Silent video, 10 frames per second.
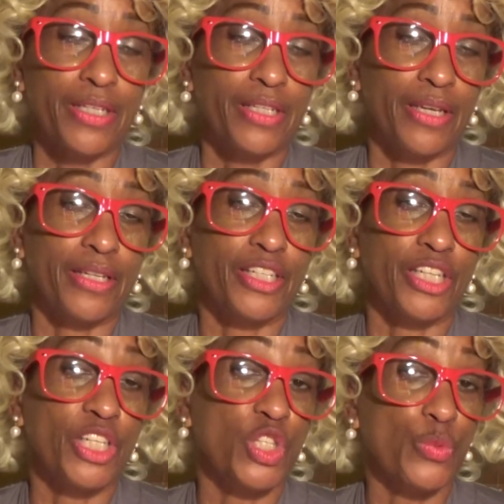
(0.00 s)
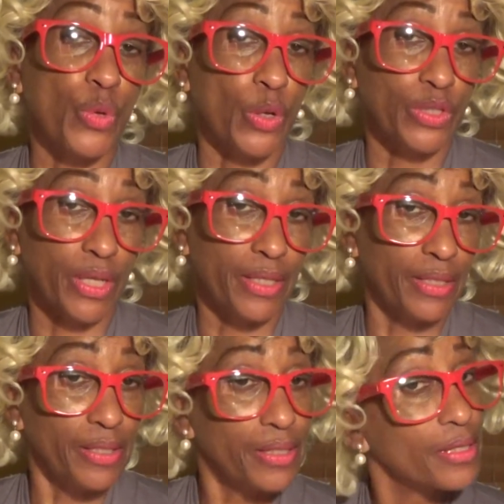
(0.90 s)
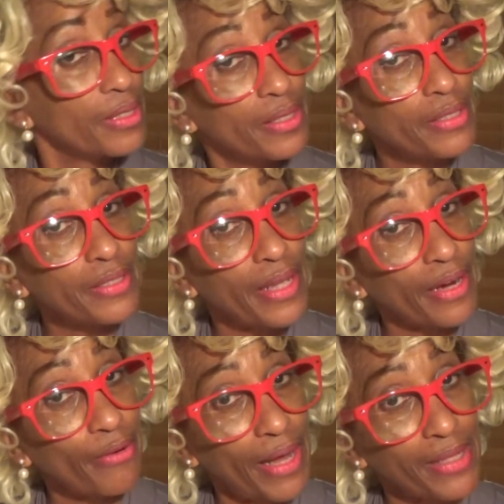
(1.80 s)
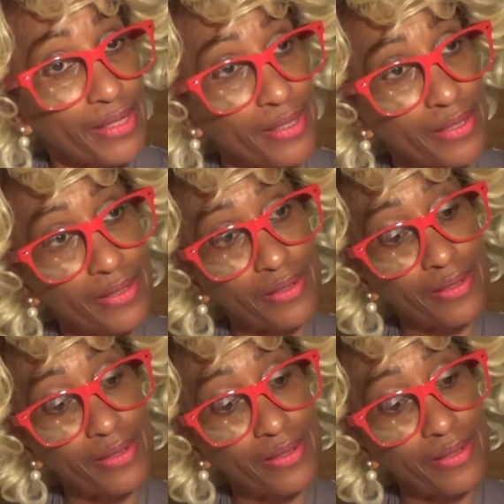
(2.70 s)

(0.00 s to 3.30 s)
and she smokes cigarettes